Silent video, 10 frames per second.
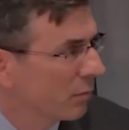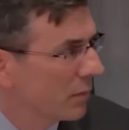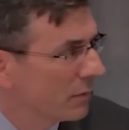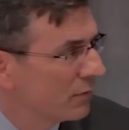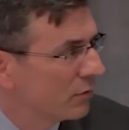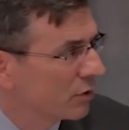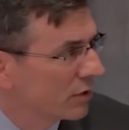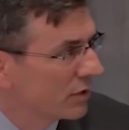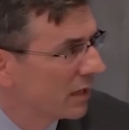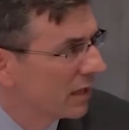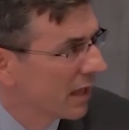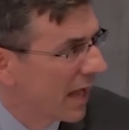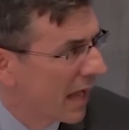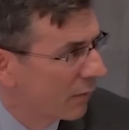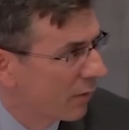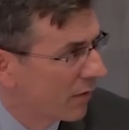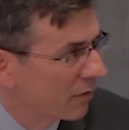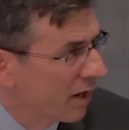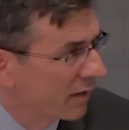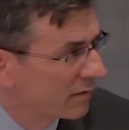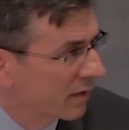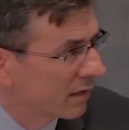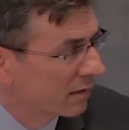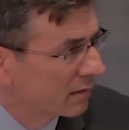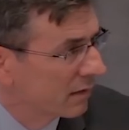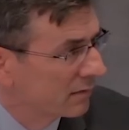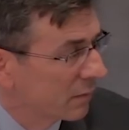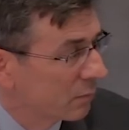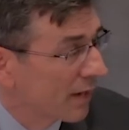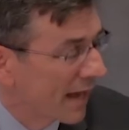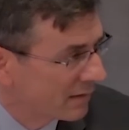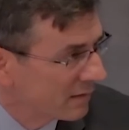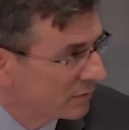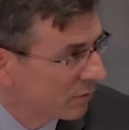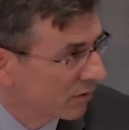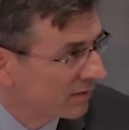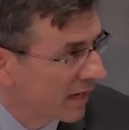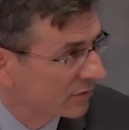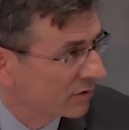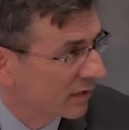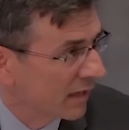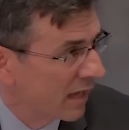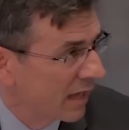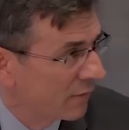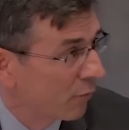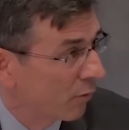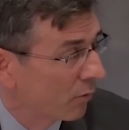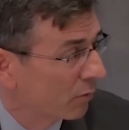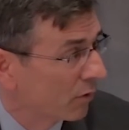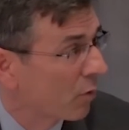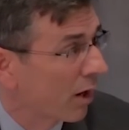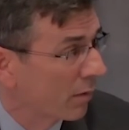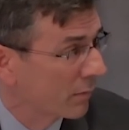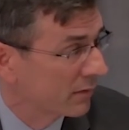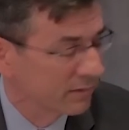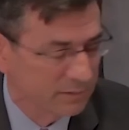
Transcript: So maybe if you could add whether or not it's a practice or it's actually a formal requirement.